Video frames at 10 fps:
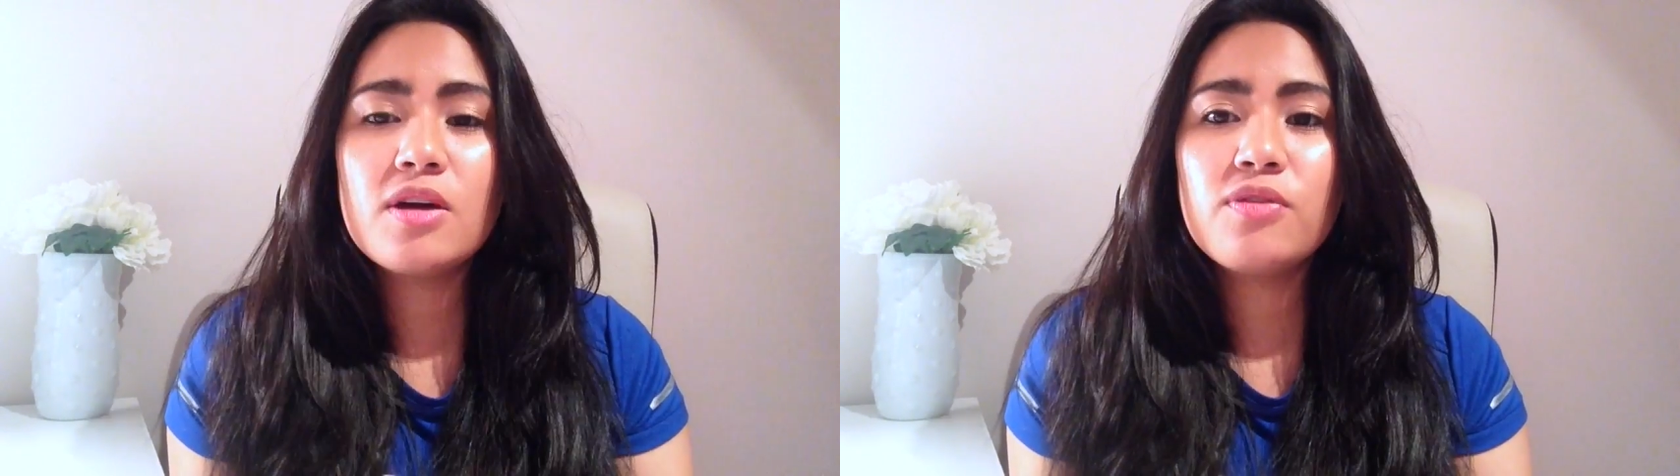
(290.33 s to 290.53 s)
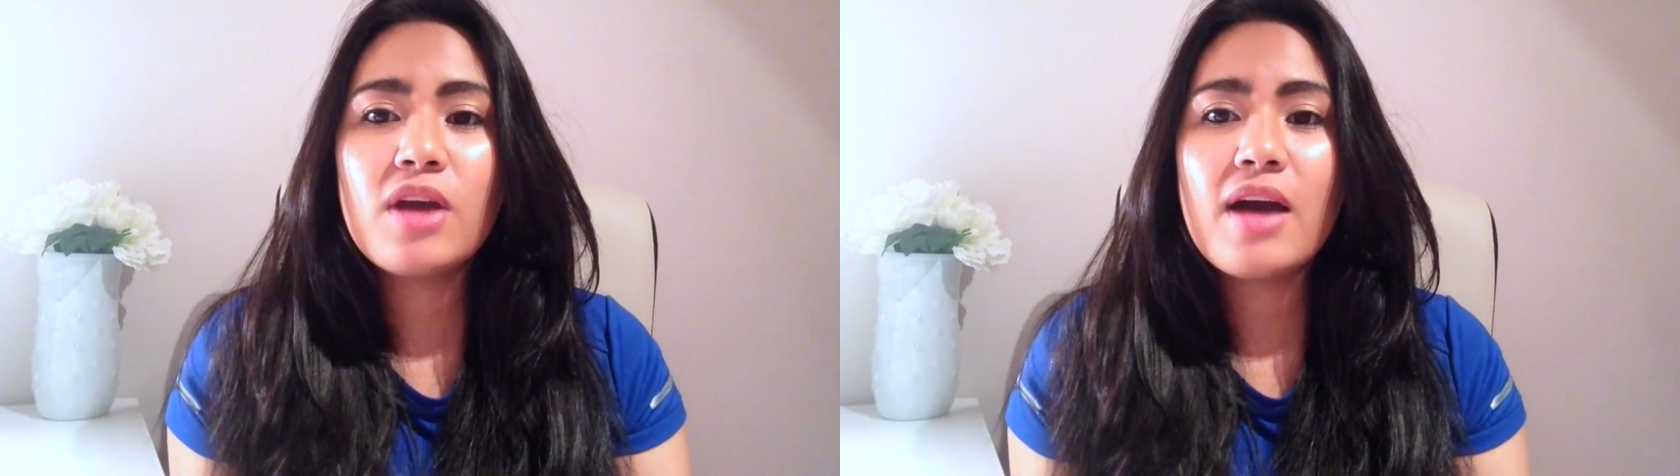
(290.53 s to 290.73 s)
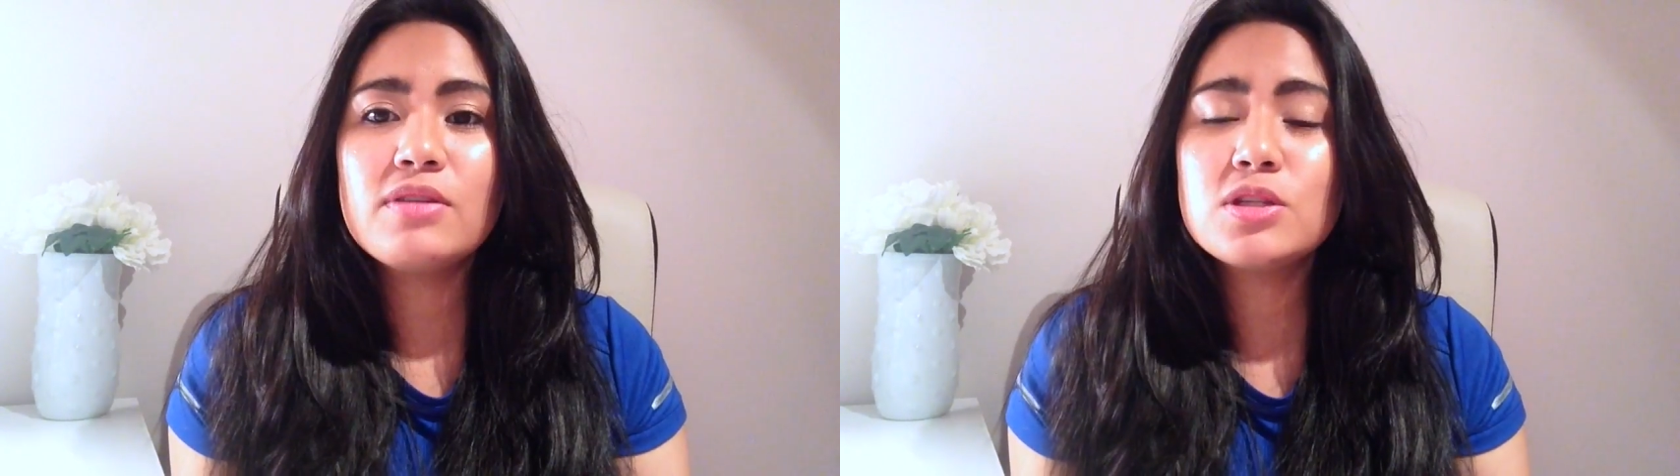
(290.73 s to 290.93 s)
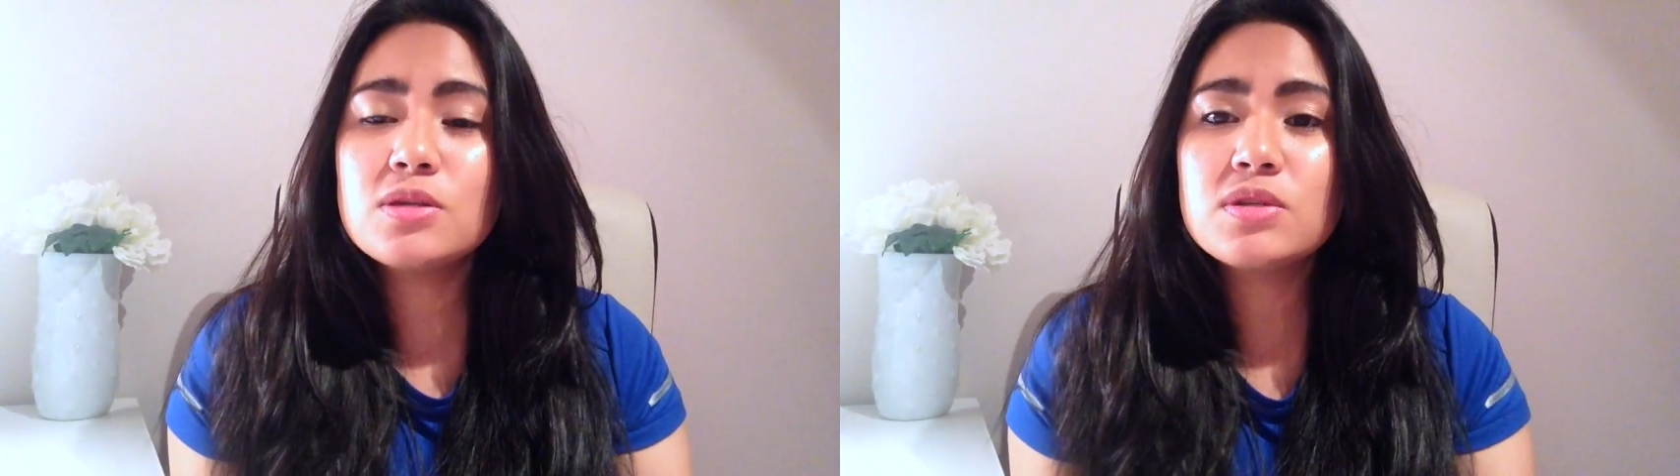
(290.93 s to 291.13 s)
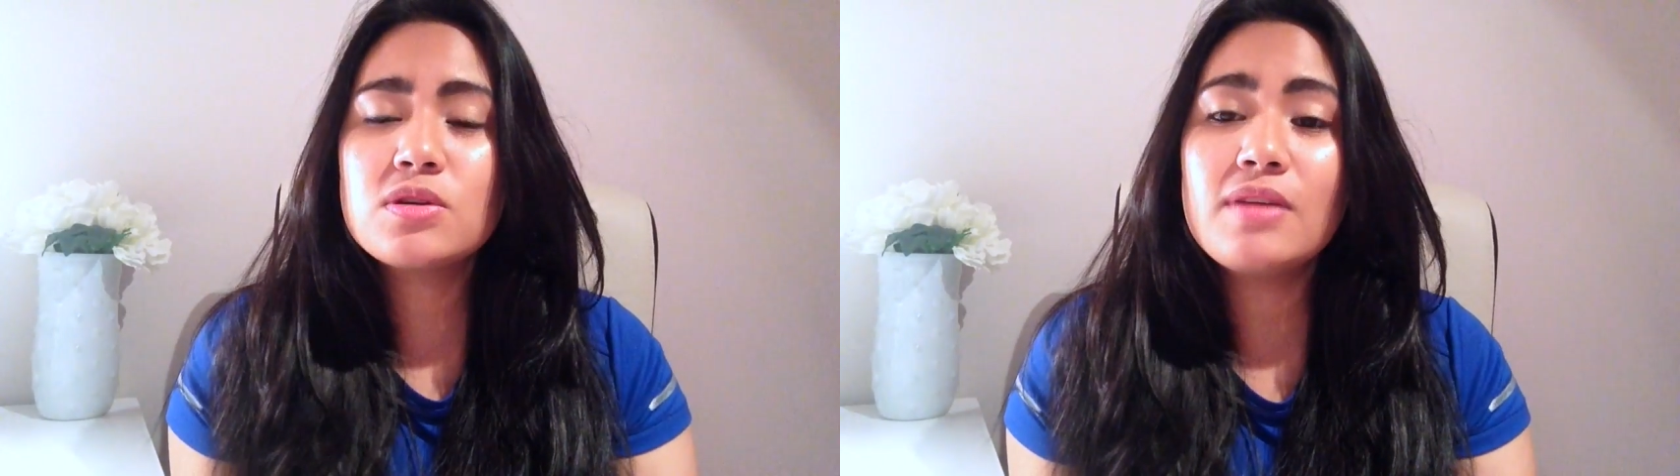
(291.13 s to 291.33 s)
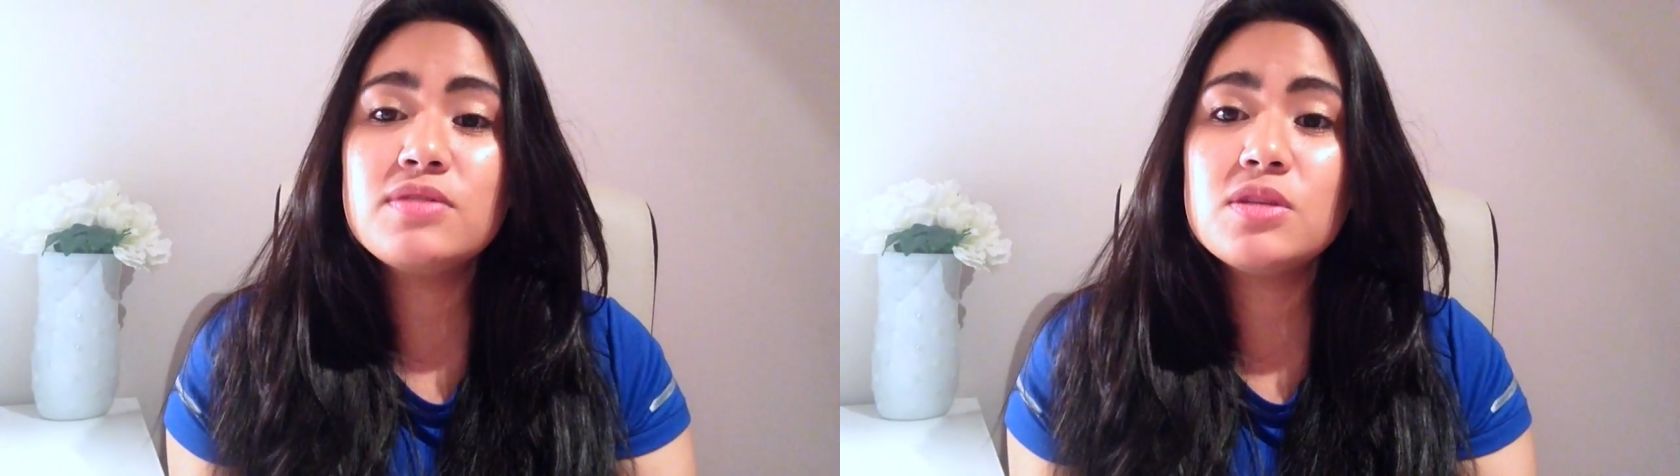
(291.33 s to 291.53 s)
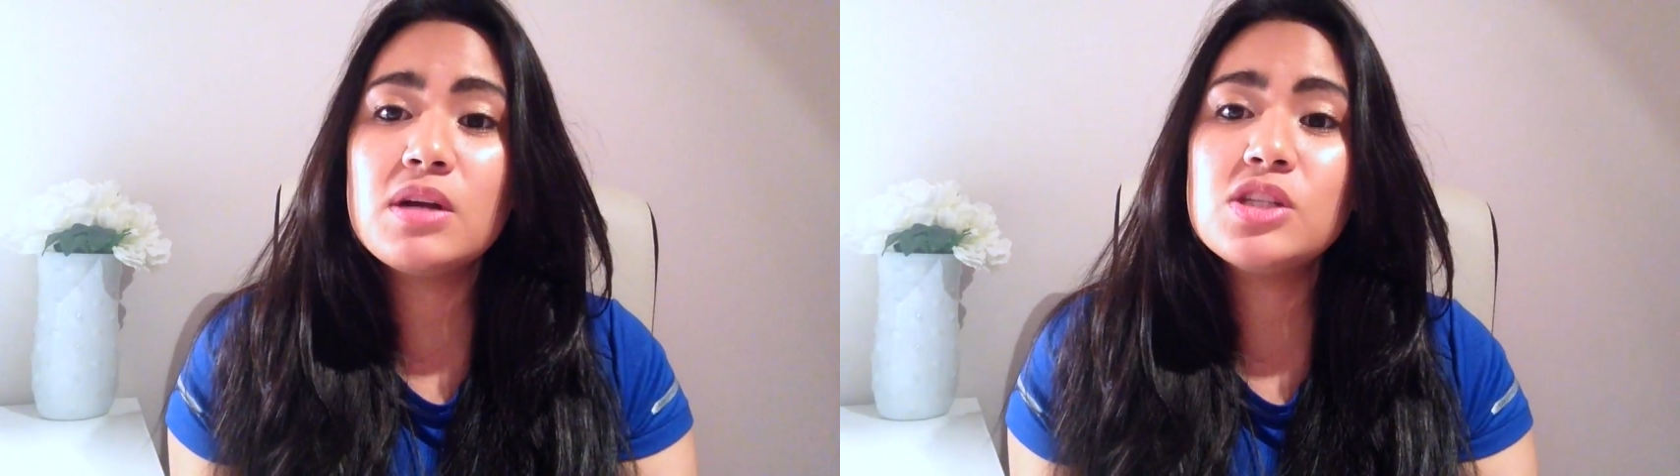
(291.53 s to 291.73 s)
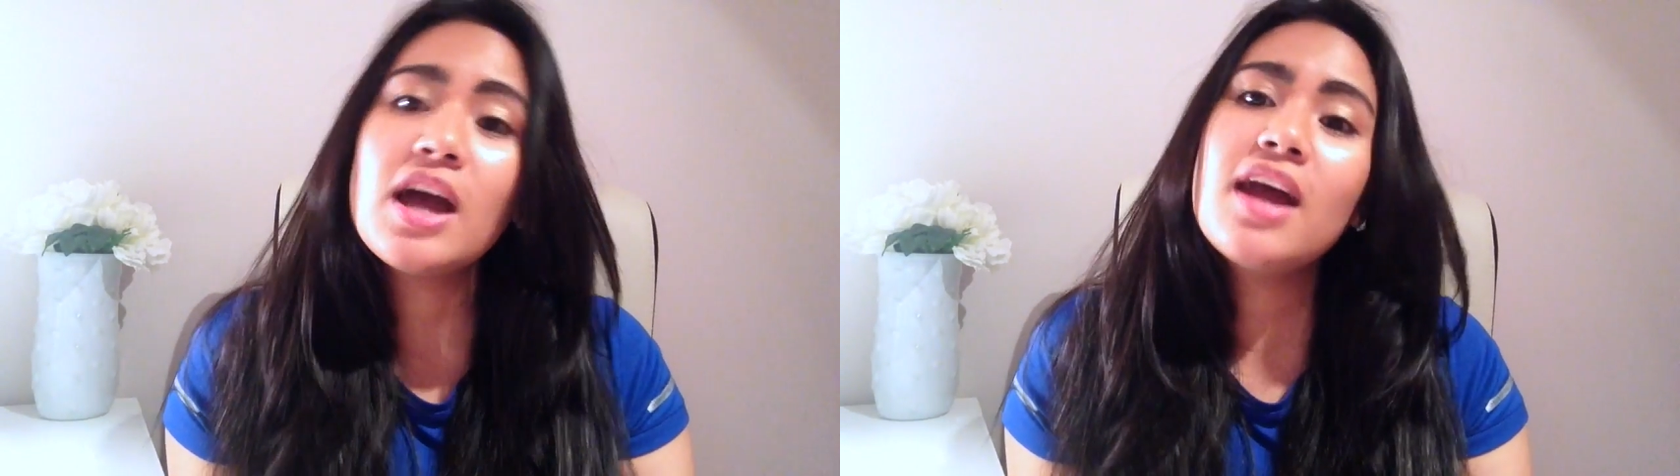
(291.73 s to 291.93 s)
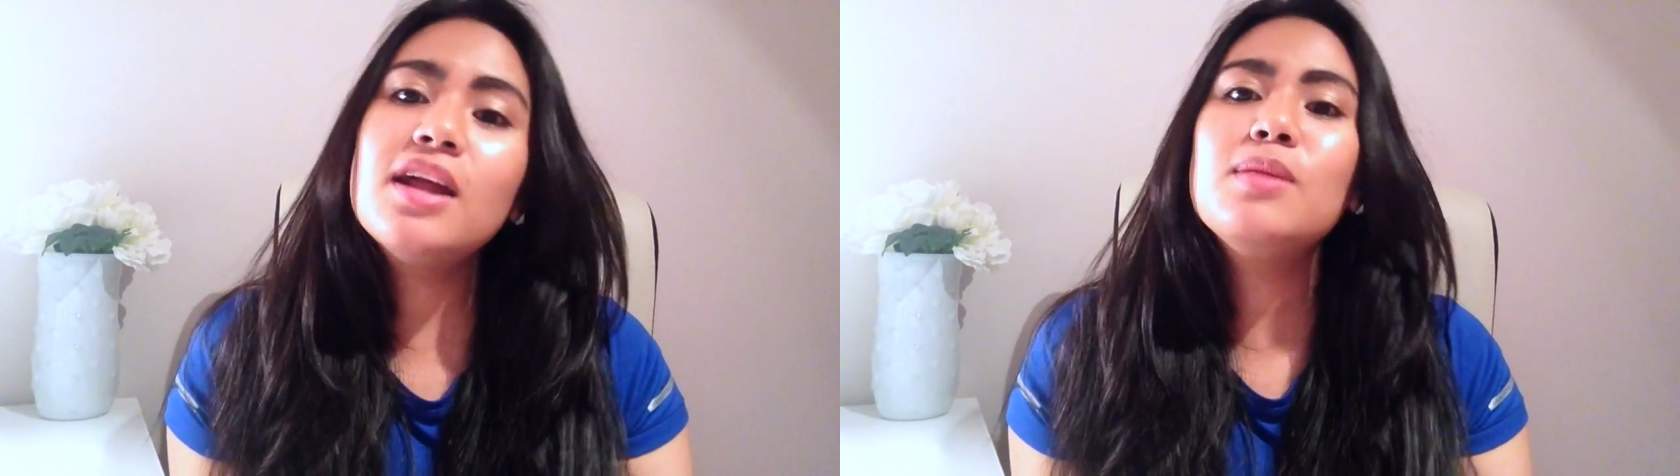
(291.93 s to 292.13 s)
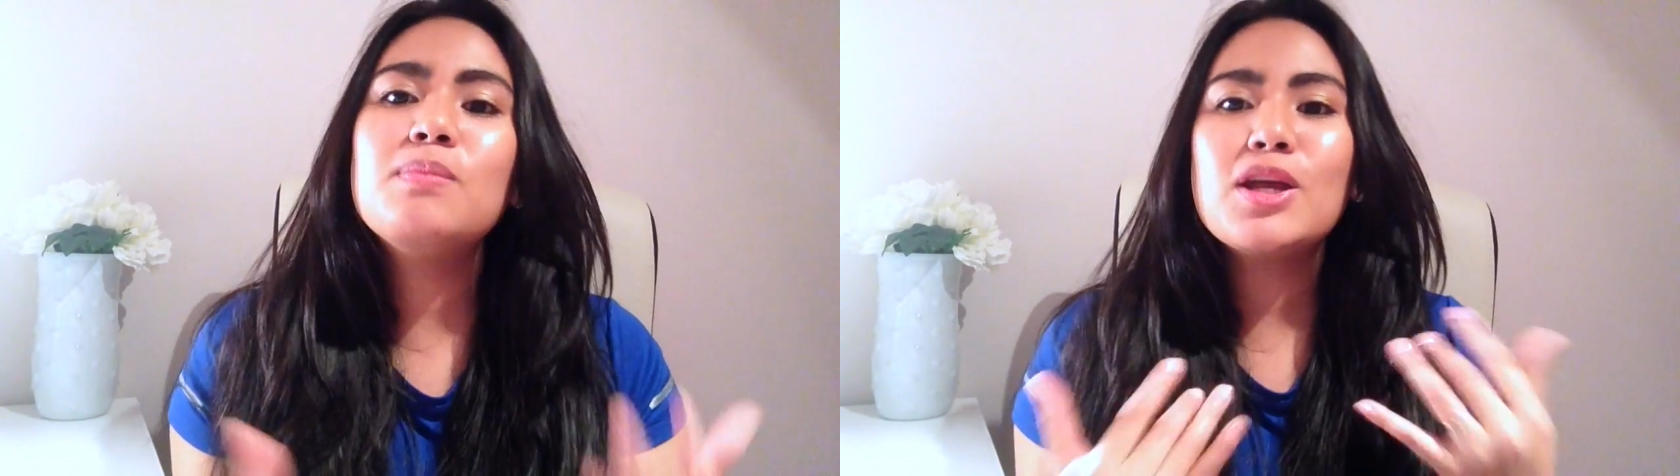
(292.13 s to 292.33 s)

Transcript: If you haven't subscribed to my channel,